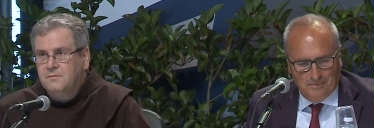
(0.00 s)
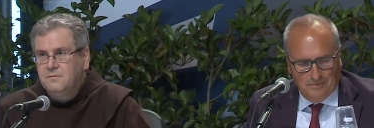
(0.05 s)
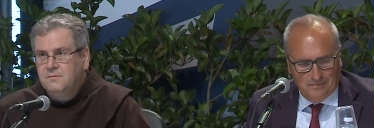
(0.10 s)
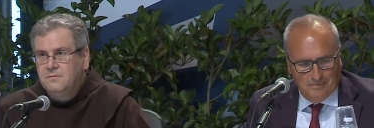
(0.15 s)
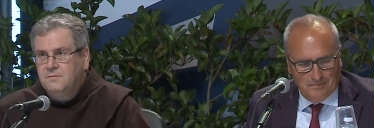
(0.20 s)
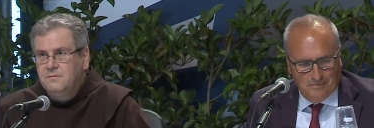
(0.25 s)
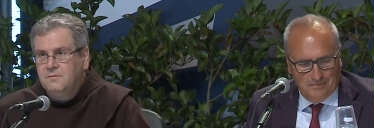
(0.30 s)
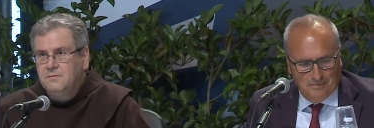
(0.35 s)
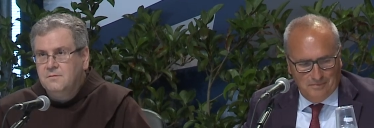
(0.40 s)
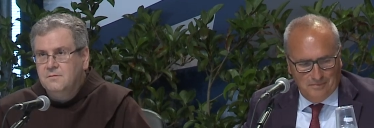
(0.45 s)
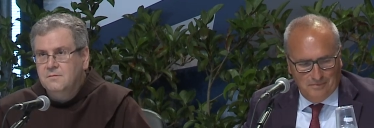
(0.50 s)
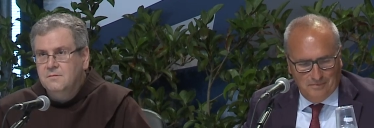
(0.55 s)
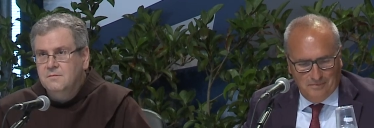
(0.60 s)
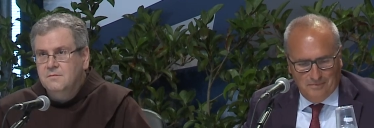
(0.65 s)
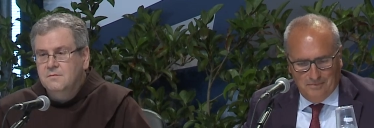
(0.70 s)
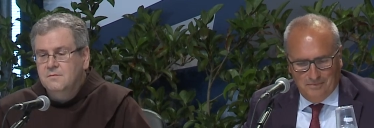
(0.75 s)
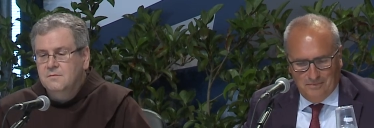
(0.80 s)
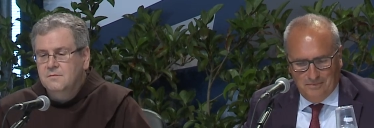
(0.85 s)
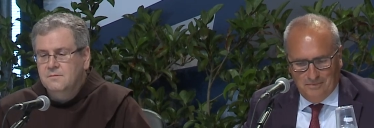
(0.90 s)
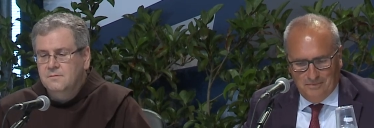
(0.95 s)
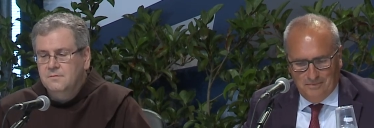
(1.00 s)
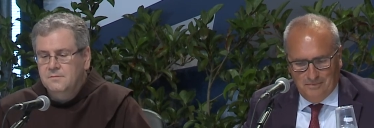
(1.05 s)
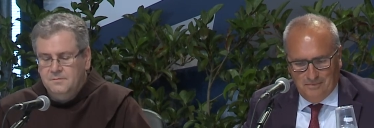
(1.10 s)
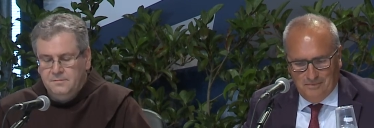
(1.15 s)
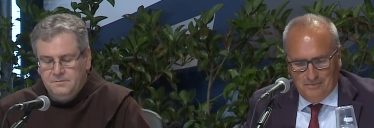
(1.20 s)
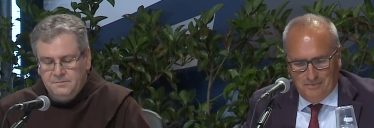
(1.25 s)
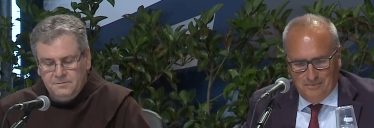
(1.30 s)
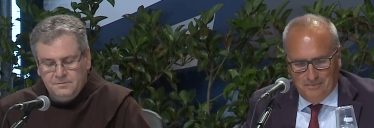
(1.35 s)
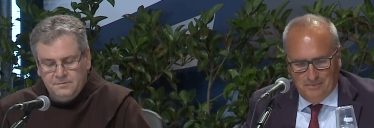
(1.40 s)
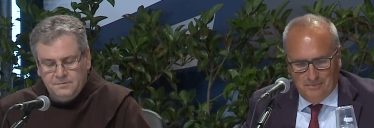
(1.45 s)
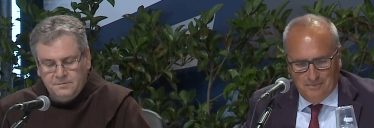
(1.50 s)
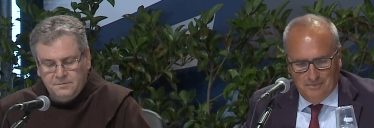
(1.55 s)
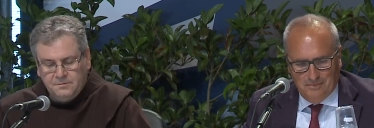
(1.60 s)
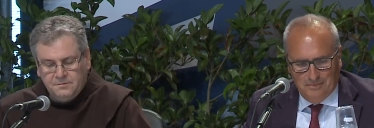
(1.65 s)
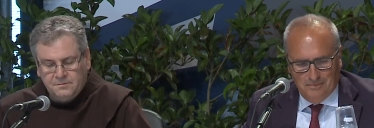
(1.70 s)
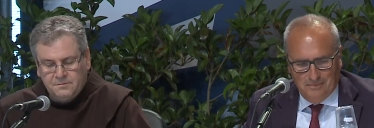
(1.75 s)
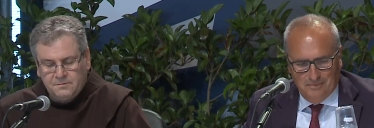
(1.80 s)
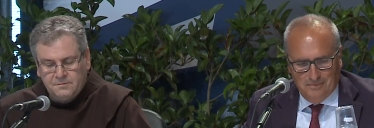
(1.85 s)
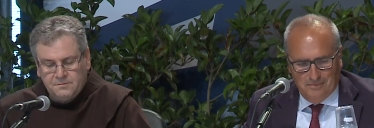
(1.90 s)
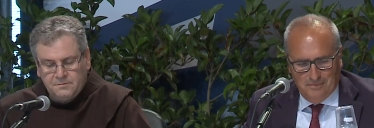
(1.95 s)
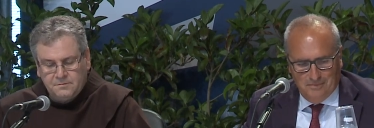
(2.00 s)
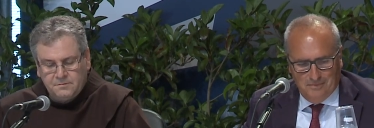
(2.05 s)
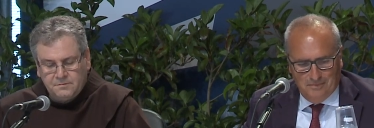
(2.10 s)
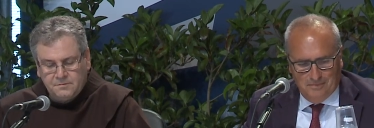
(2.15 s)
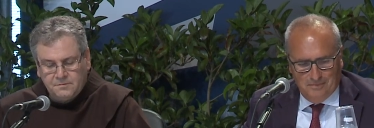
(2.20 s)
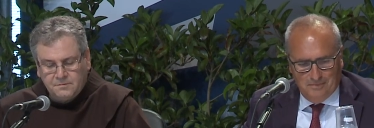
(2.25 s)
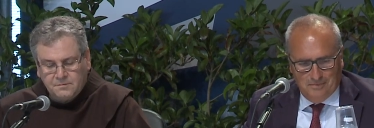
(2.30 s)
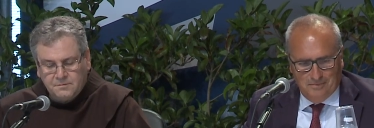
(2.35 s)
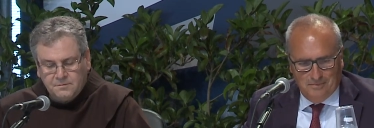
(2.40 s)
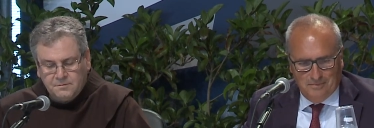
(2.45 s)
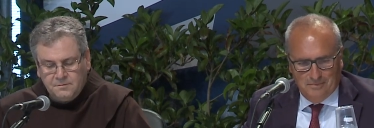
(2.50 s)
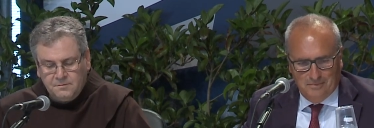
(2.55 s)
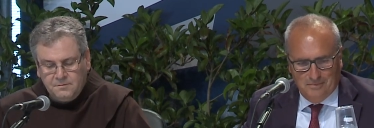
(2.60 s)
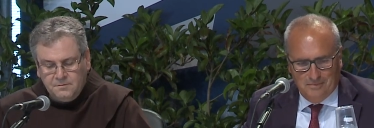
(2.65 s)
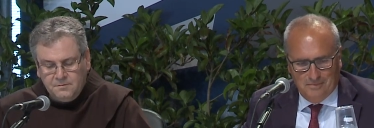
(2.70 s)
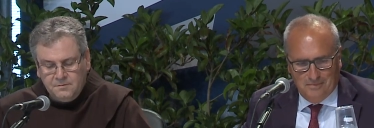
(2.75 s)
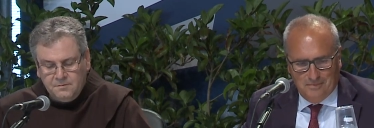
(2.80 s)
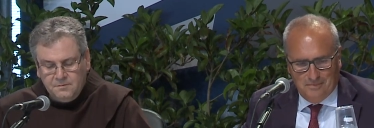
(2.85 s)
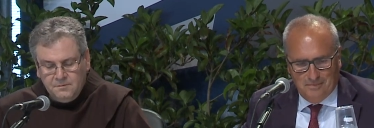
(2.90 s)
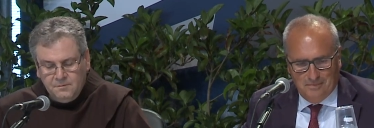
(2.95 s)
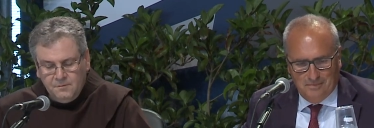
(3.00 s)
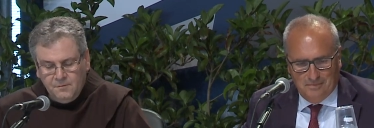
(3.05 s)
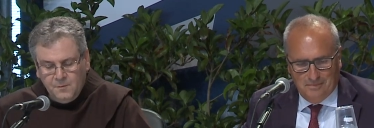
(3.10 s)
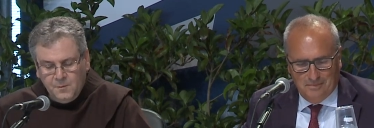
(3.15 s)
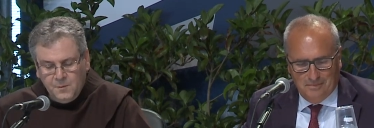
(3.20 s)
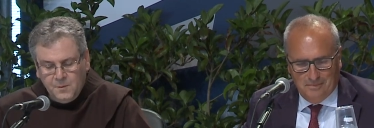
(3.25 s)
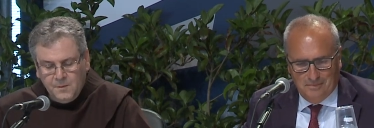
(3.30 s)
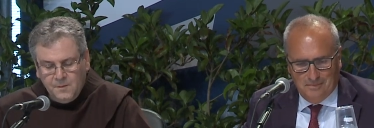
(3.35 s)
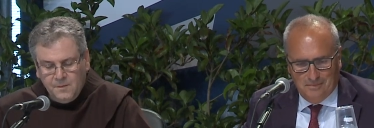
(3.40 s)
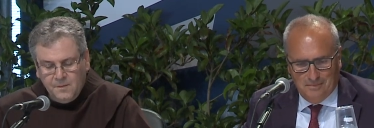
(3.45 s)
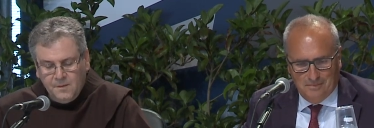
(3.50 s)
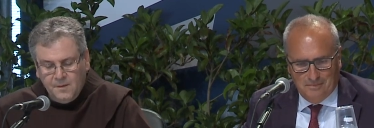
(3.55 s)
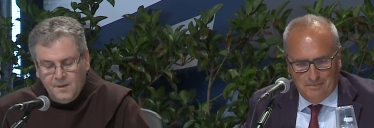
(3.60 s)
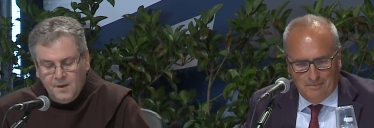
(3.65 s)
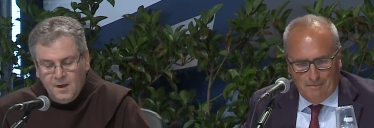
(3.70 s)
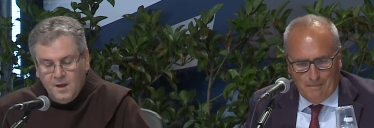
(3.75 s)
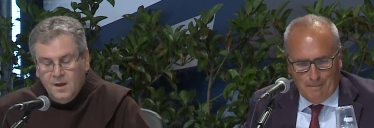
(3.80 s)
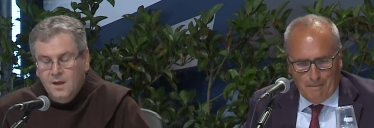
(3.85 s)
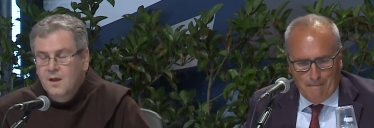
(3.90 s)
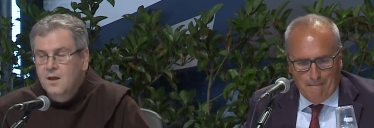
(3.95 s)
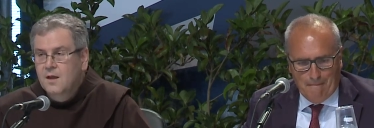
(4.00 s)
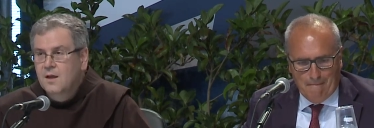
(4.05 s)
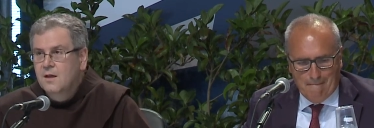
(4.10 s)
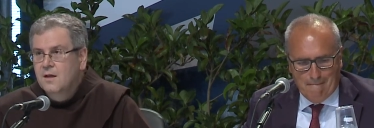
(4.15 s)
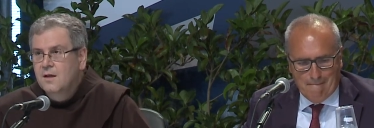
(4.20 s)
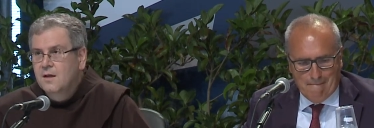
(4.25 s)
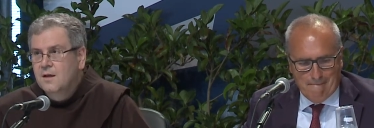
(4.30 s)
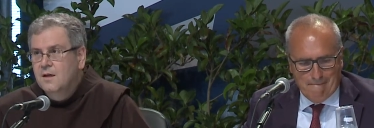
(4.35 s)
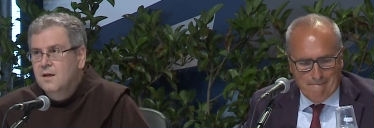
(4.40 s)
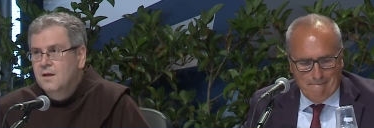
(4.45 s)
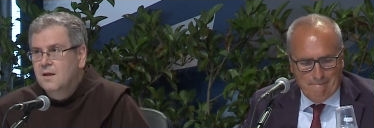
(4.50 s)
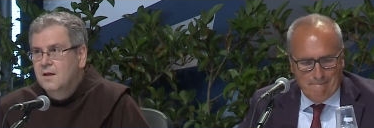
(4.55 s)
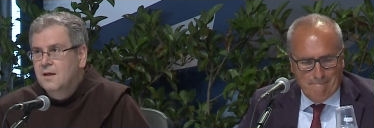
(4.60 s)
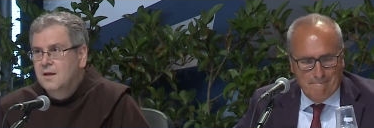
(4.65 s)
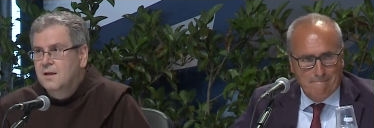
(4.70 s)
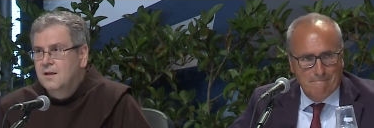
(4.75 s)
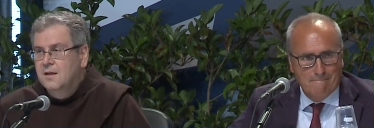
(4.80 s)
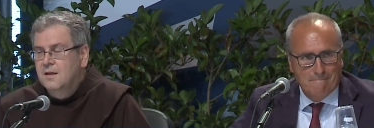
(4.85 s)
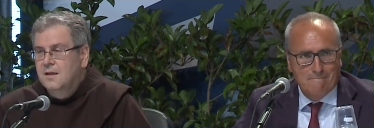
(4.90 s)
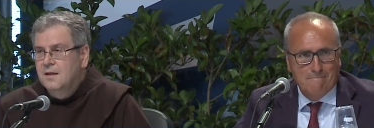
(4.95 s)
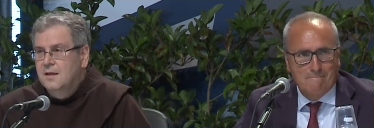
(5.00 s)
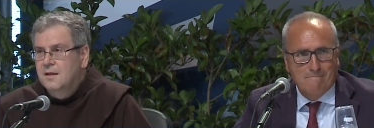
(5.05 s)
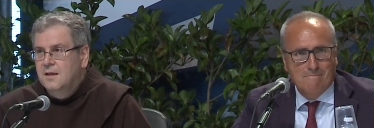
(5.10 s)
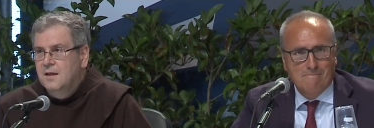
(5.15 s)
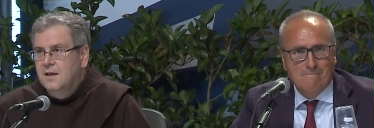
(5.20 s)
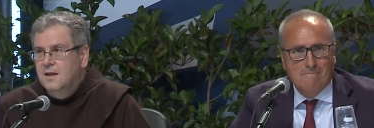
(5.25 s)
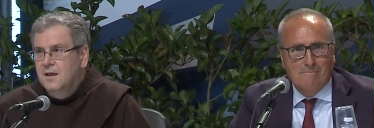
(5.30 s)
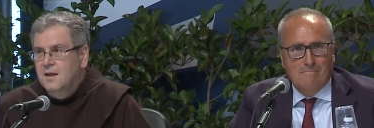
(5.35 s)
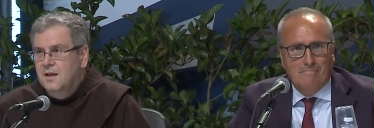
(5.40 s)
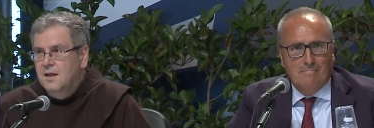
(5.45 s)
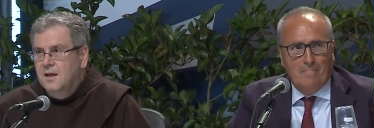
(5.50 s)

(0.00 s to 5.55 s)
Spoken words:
No one is speaking in this clip.